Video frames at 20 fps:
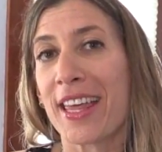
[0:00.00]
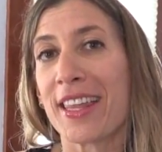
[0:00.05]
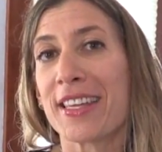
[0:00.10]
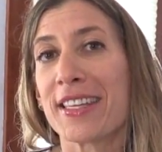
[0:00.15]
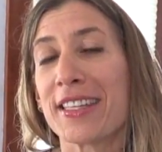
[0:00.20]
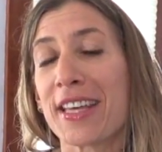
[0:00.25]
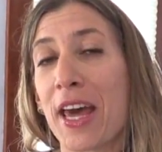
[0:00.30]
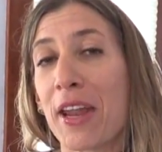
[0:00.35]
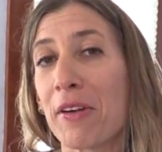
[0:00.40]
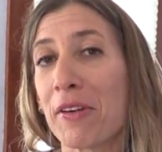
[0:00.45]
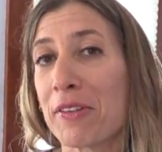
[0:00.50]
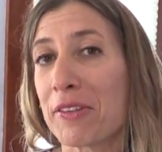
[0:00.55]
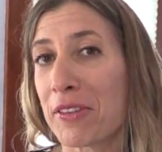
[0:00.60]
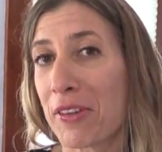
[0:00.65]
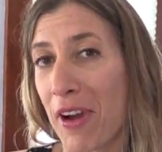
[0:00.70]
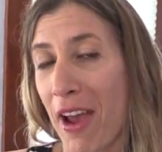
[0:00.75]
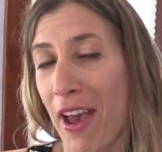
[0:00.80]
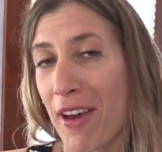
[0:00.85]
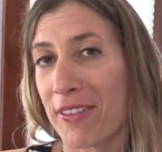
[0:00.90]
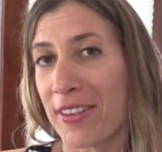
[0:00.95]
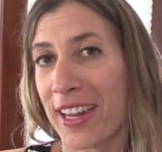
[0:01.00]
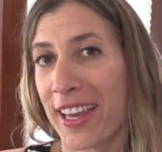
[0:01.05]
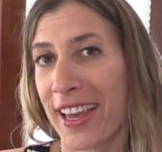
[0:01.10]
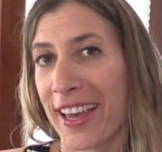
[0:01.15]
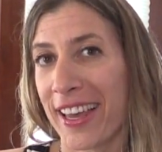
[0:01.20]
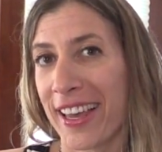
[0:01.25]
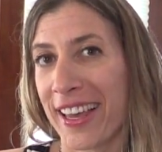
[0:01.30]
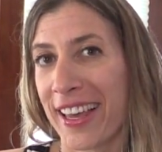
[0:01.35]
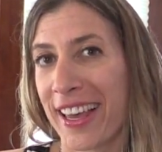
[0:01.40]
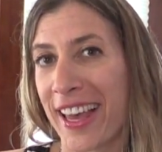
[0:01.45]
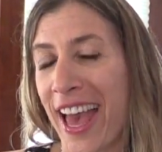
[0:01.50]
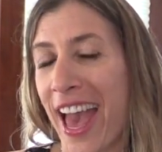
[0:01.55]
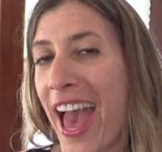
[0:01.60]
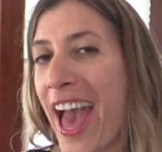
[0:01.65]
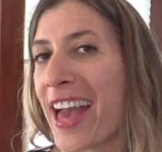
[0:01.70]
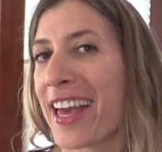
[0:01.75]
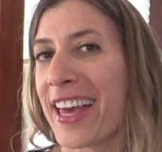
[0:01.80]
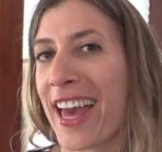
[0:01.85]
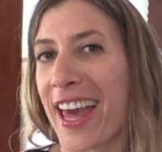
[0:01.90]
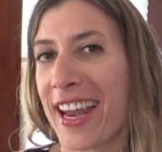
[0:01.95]
the center of gravity,
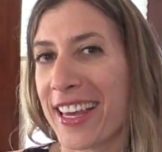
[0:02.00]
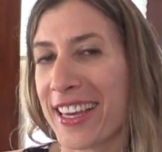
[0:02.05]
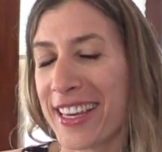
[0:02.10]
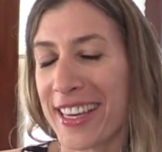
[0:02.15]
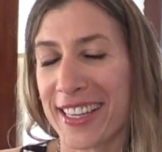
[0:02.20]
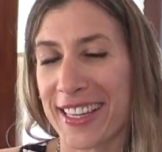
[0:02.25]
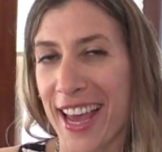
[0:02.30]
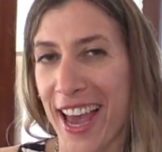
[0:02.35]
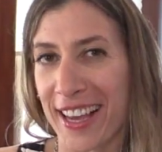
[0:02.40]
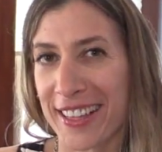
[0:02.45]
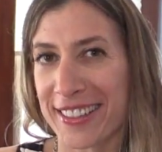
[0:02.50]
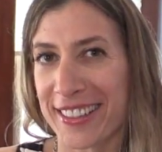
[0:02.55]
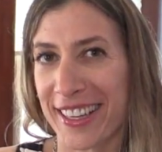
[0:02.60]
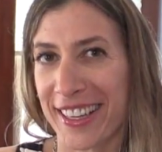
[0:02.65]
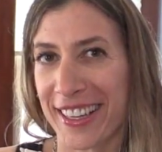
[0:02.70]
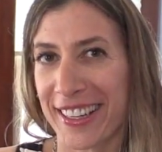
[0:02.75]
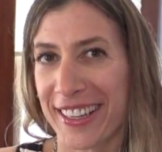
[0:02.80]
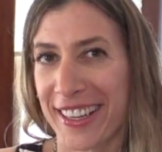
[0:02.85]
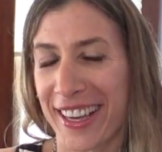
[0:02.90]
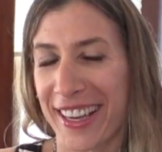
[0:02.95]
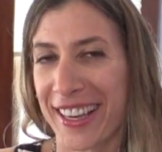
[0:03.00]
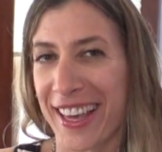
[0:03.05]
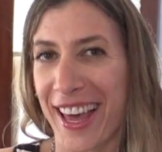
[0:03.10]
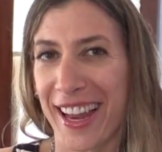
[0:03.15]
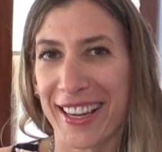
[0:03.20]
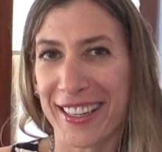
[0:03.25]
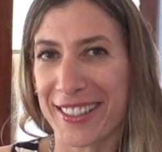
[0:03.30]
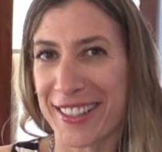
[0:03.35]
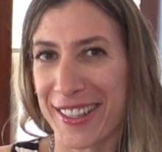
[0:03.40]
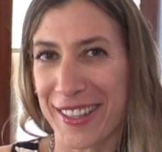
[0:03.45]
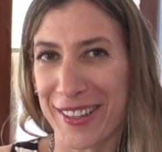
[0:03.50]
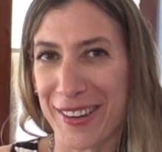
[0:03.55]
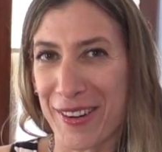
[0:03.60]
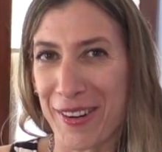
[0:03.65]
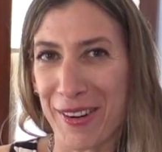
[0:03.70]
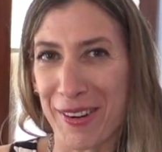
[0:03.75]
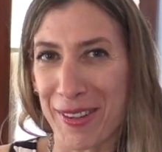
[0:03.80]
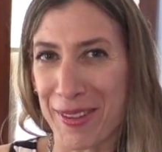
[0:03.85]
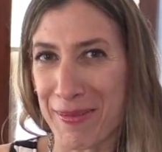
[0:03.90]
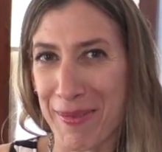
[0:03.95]
getting connected, and getting to the
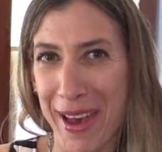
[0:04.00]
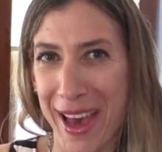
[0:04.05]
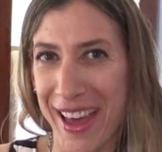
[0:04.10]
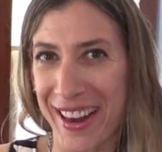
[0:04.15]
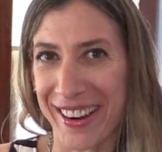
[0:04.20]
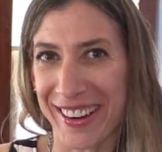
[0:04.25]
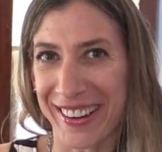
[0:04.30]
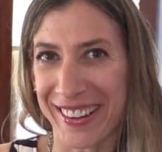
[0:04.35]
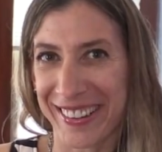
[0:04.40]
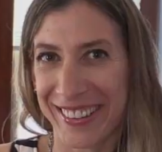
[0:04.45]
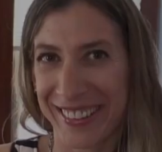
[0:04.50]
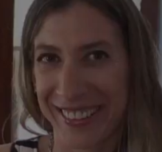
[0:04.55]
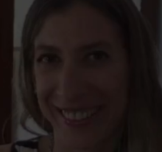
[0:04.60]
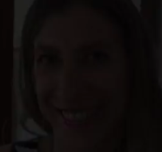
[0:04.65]
core of the matter.